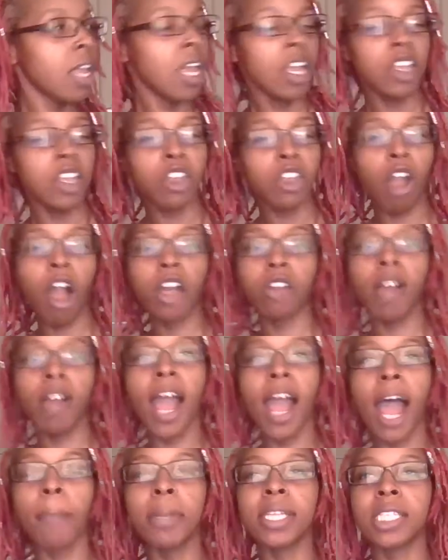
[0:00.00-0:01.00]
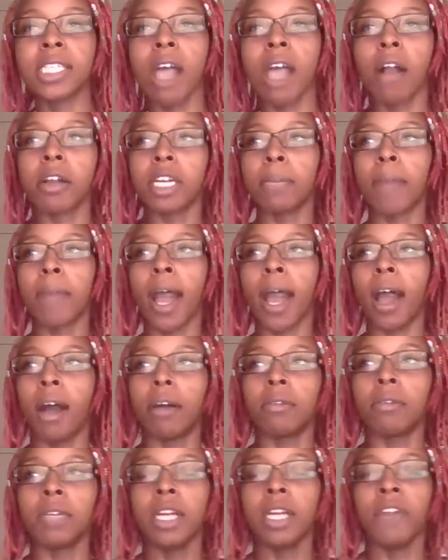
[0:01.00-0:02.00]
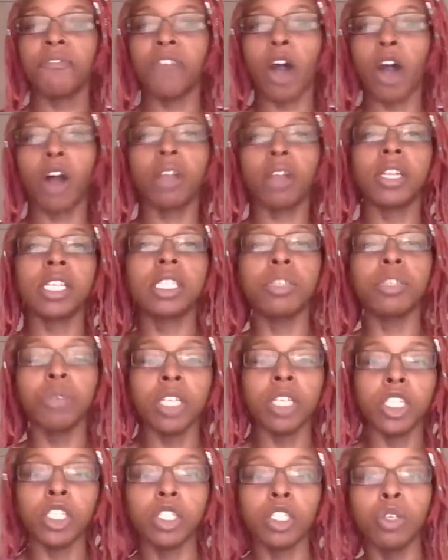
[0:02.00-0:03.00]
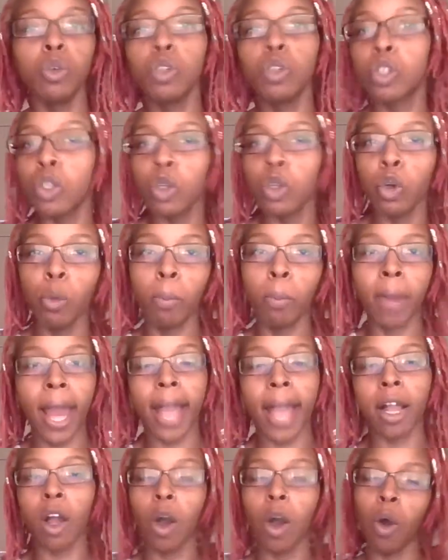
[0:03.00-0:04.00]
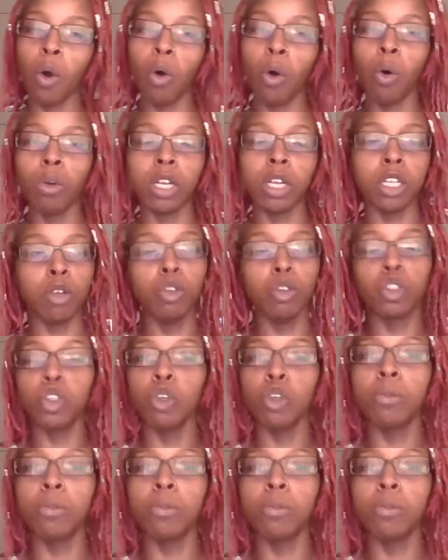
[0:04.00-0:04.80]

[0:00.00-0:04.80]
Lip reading: y'all know how I've been talking about falling into this YouTube black hole, the YouTube